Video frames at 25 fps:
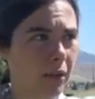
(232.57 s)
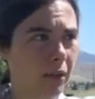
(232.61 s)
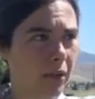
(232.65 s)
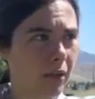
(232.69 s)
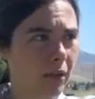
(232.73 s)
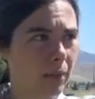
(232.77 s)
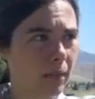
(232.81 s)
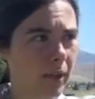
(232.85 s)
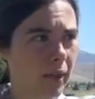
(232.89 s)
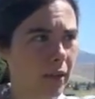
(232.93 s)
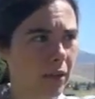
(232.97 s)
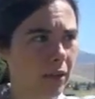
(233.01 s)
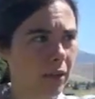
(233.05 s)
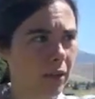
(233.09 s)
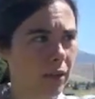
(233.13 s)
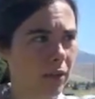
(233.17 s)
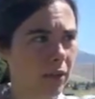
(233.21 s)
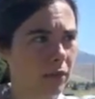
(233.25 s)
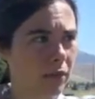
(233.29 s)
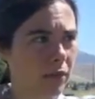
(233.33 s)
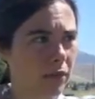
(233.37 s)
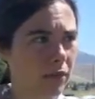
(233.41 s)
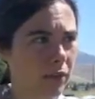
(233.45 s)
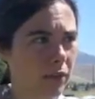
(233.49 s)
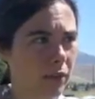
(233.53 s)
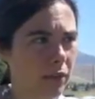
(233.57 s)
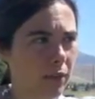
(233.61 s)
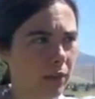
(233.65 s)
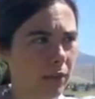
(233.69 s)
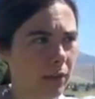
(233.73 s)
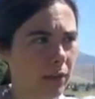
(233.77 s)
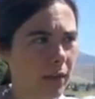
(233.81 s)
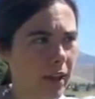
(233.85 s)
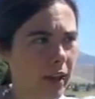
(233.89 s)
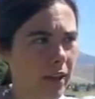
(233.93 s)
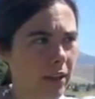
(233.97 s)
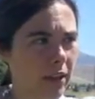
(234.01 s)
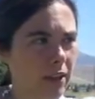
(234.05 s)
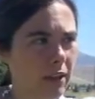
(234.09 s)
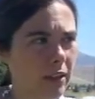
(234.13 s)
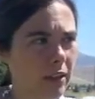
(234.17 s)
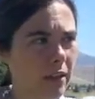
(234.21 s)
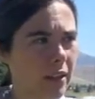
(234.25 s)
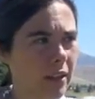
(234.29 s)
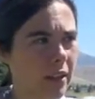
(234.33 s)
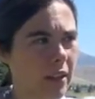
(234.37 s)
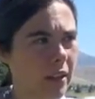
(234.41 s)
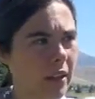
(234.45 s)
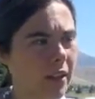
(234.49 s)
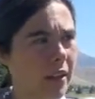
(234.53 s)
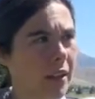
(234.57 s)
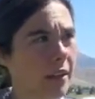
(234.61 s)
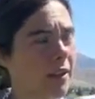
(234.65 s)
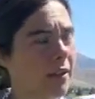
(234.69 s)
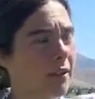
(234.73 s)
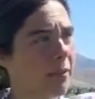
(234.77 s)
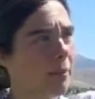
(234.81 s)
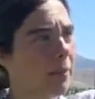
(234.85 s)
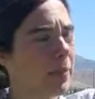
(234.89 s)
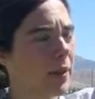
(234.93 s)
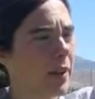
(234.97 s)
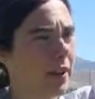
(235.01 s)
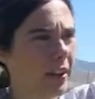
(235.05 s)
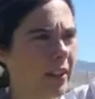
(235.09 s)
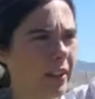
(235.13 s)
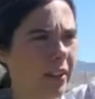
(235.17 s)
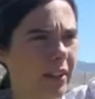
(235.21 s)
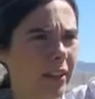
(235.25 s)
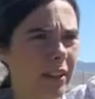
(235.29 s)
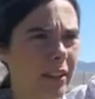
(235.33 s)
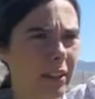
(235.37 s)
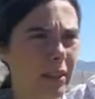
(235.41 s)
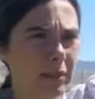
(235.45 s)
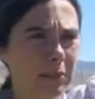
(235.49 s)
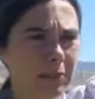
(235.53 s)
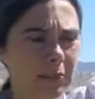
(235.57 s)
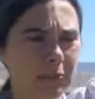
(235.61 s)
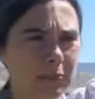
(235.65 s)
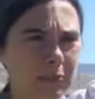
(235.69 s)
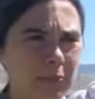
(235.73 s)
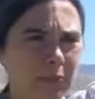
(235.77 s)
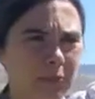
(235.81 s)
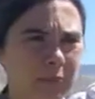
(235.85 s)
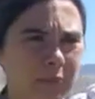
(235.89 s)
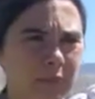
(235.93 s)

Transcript: with my girl for a little while, but um,